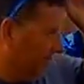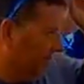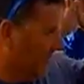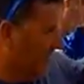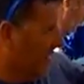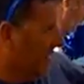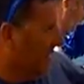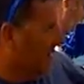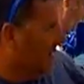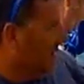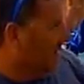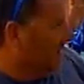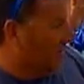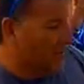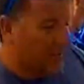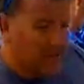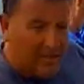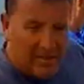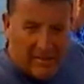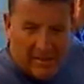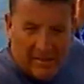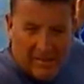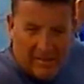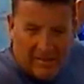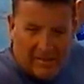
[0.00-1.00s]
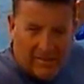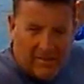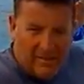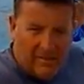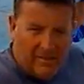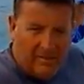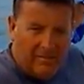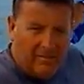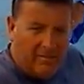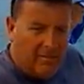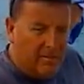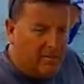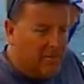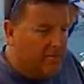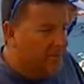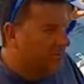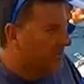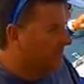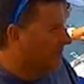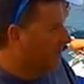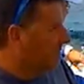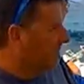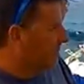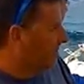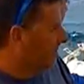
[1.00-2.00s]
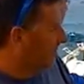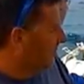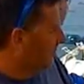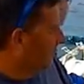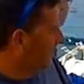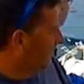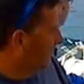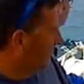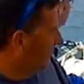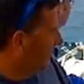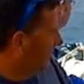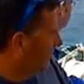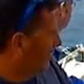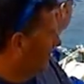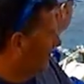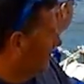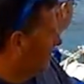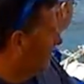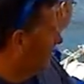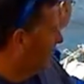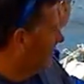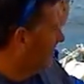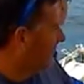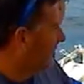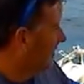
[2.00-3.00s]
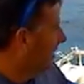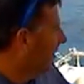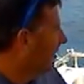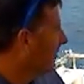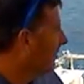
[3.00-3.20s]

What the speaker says: And we crossed over into the green water and bang.